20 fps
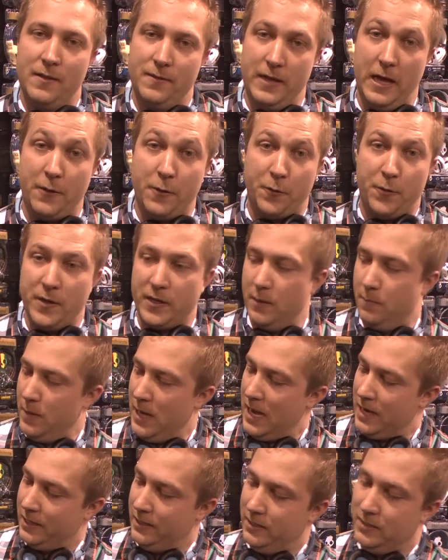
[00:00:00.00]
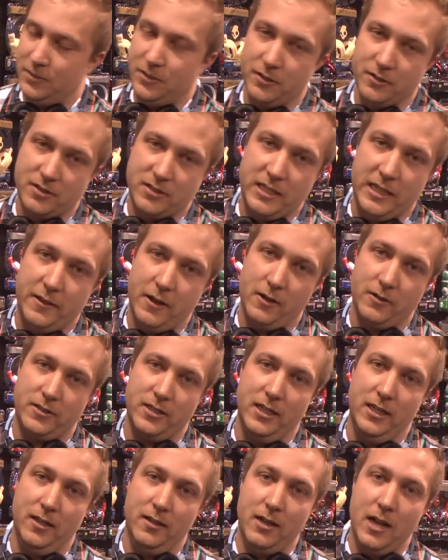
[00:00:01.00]
The other thing about it is you'll see there's
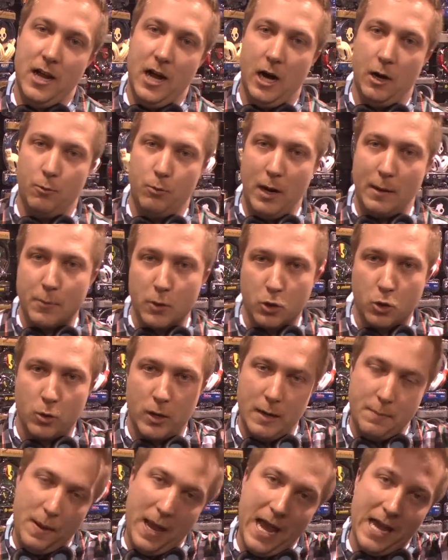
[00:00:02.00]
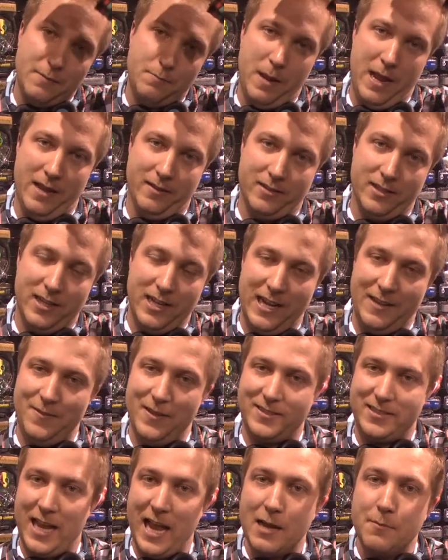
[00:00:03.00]
a, a rubber grip headband. And
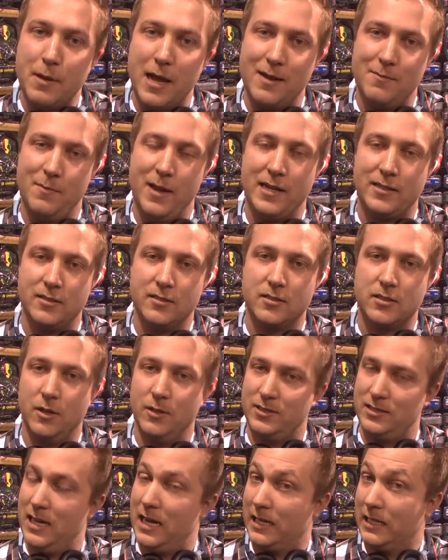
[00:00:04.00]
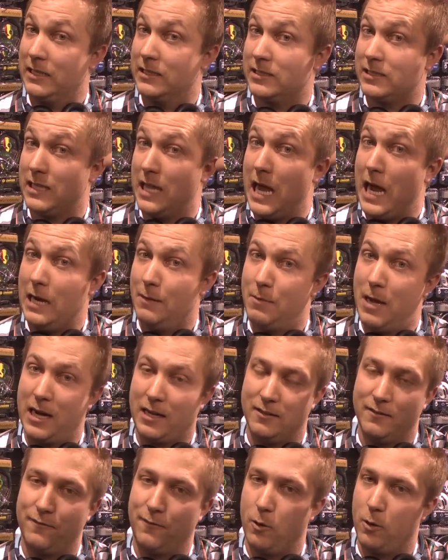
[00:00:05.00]
this headband makes it so it's not gonna slide
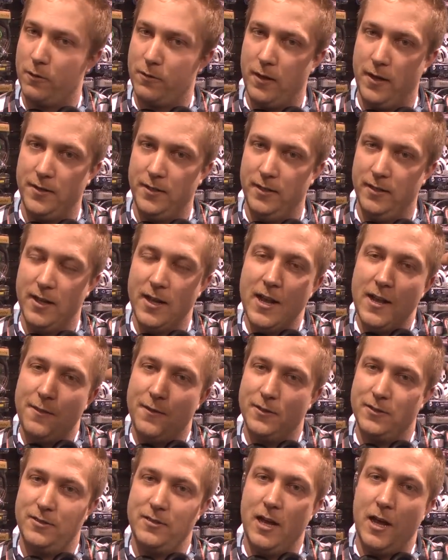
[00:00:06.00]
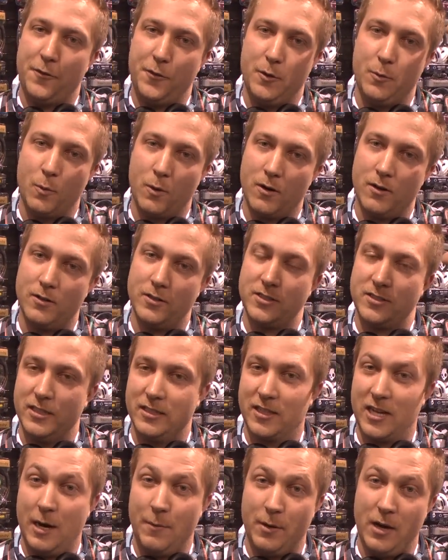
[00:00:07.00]
back and forth on you. There's nothing worse
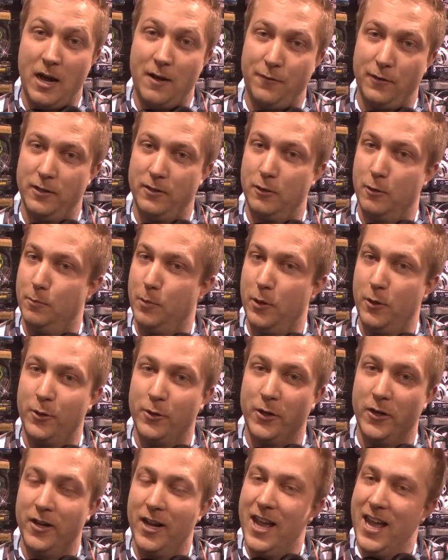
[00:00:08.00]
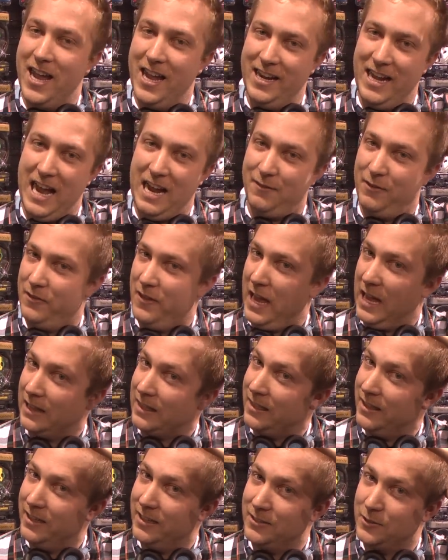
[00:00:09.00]
than coming off a little booter and having
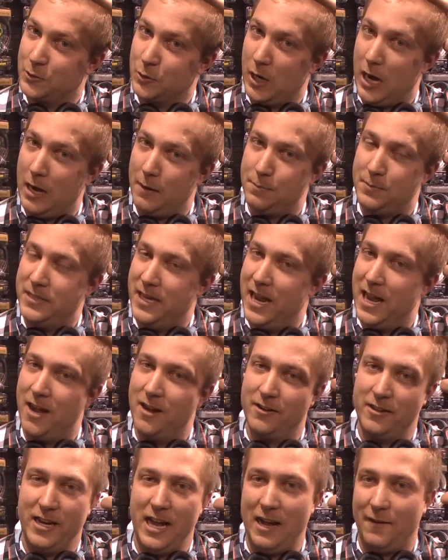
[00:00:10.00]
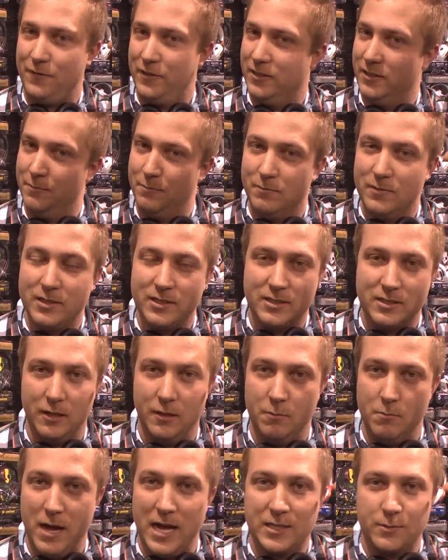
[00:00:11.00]
that thing drop down and having to,
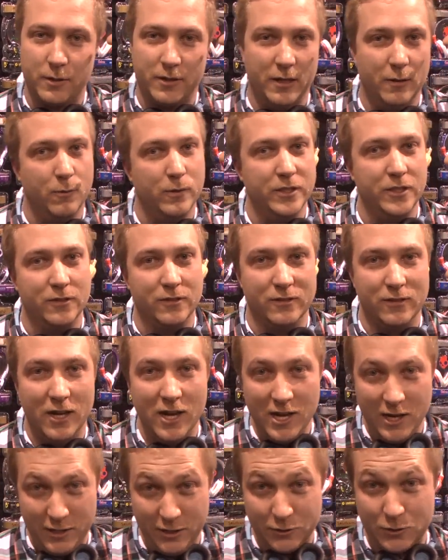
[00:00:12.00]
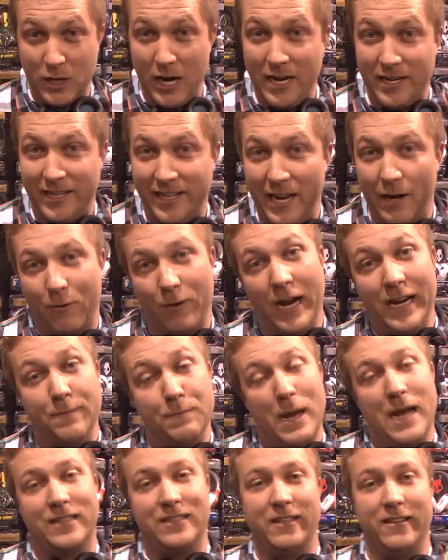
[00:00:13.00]
to mess with it when you're, you're trying to get right
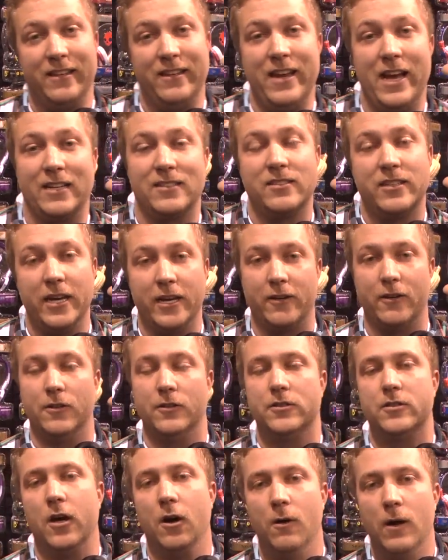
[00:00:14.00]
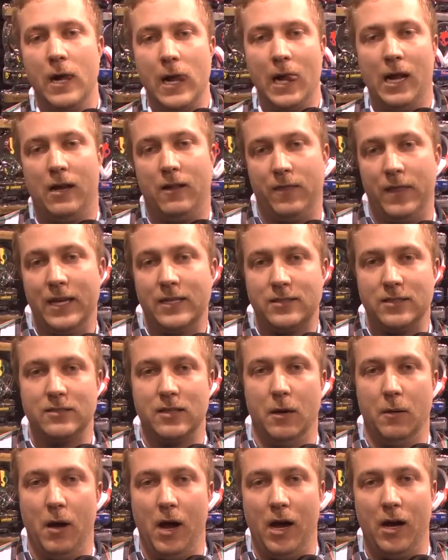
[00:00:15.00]
back to the next kicker. So this is
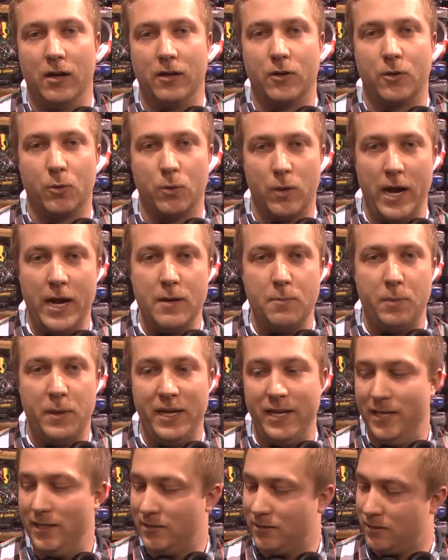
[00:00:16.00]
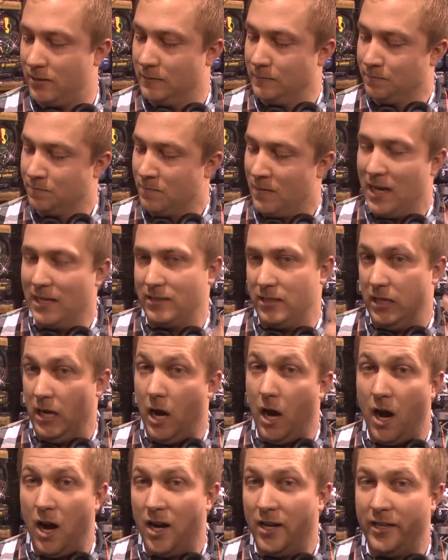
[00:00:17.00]
a, a great piece. It's an
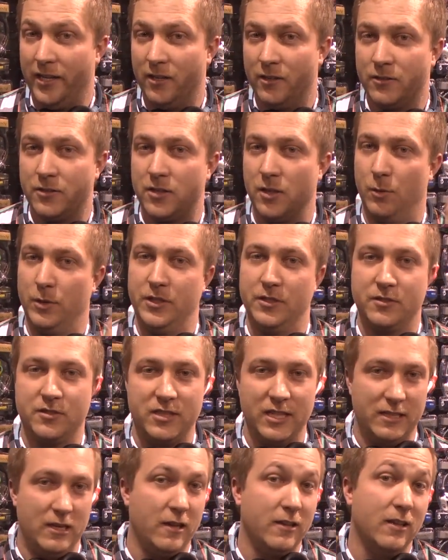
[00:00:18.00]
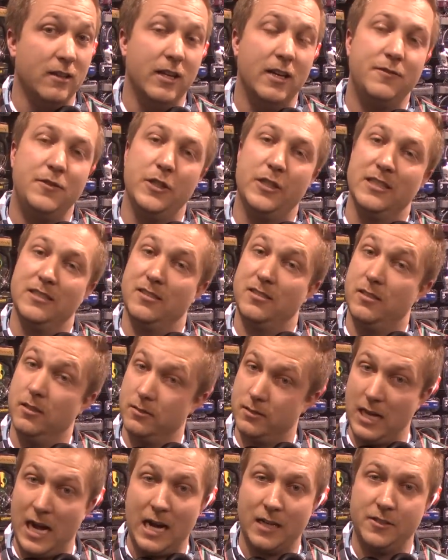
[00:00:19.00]
on-ear, so when you're sitting on the lift, you can still
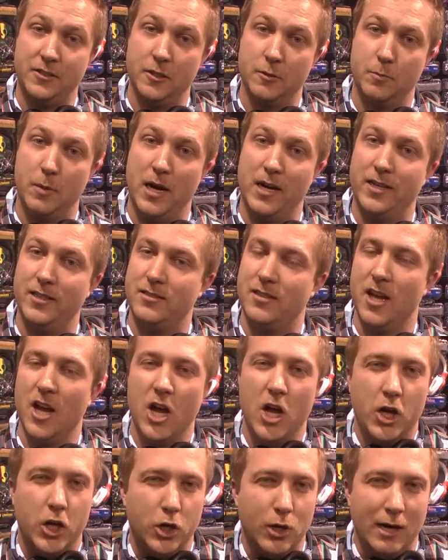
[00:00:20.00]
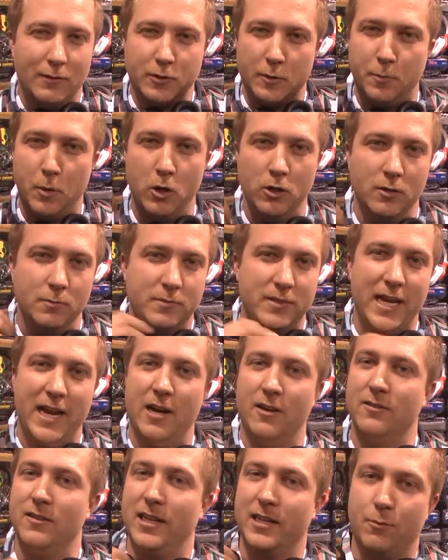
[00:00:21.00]
still talk to your buddies. You don't have to pull them
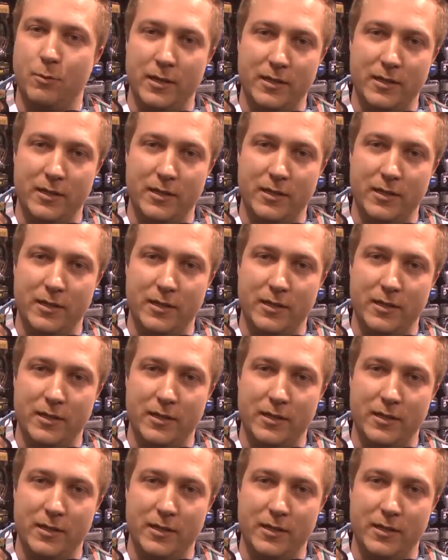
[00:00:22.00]
down like